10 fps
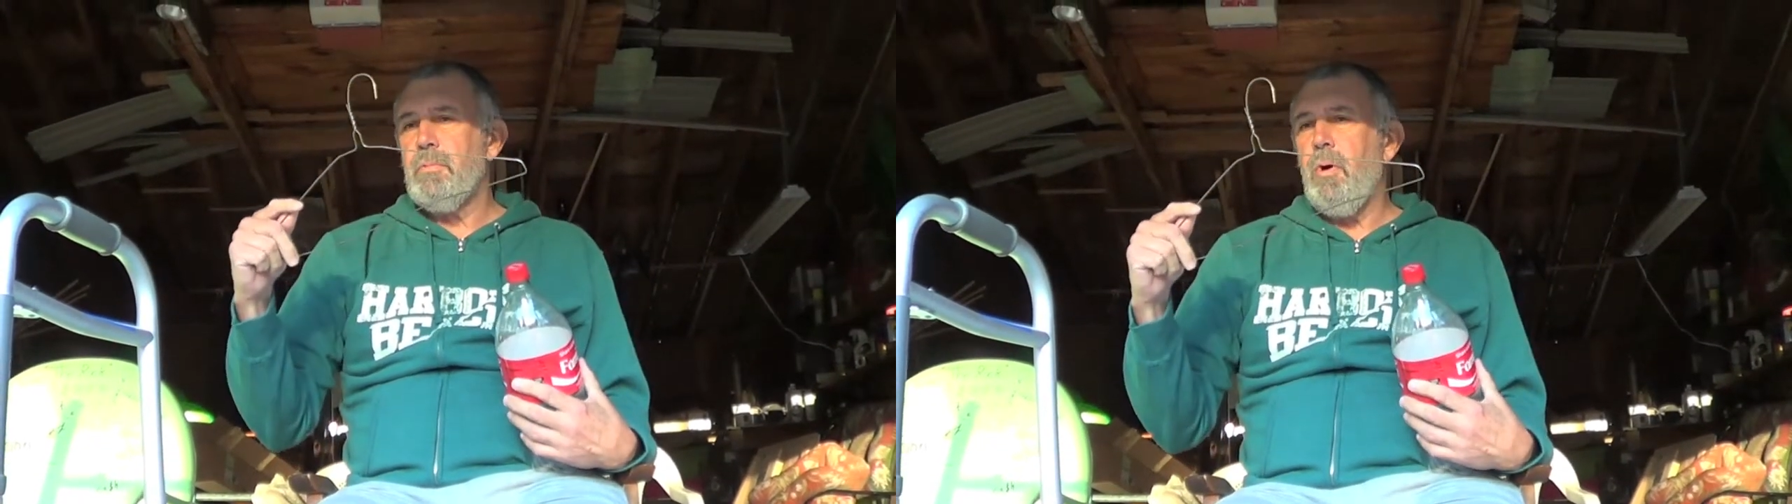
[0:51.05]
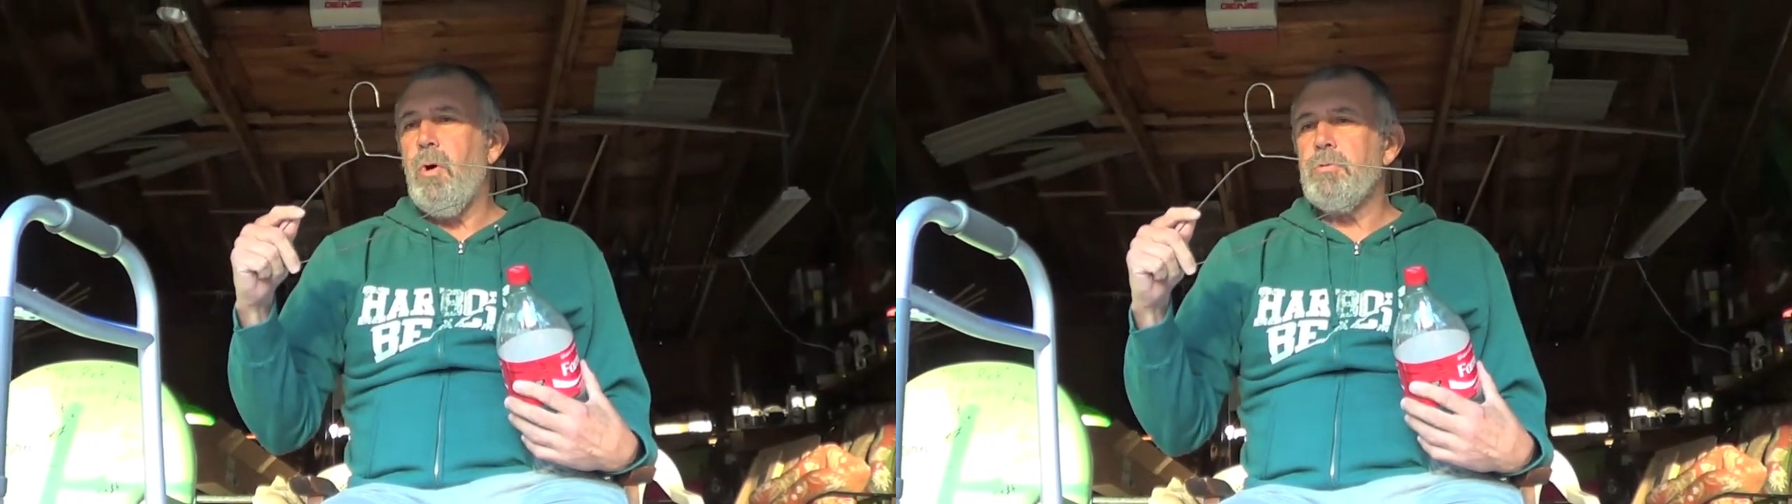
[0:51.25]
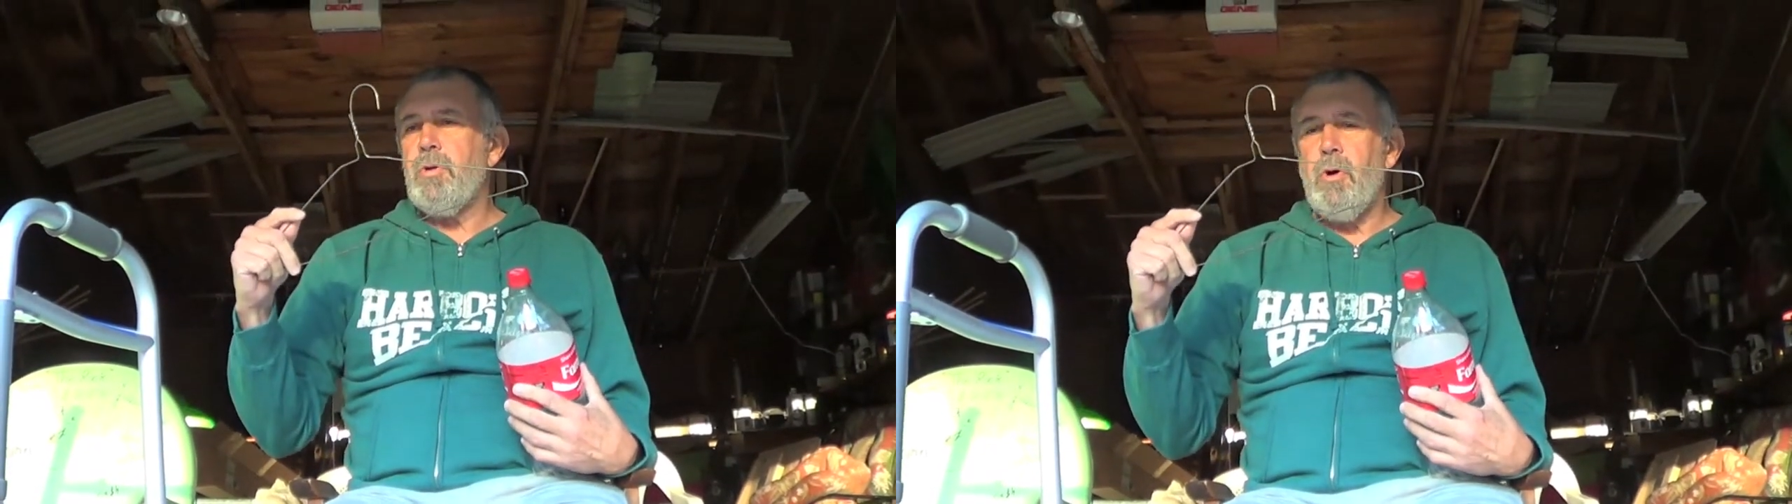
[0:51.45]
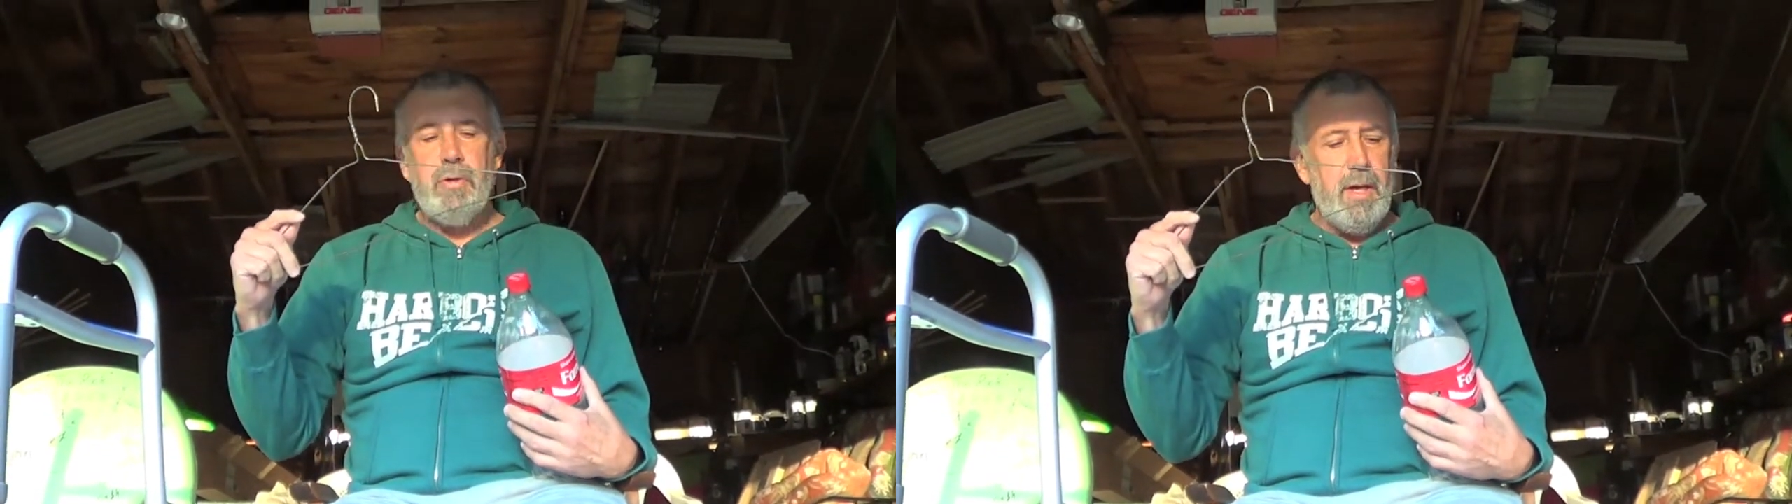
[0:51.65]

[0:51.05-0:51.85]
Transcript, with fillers: old coat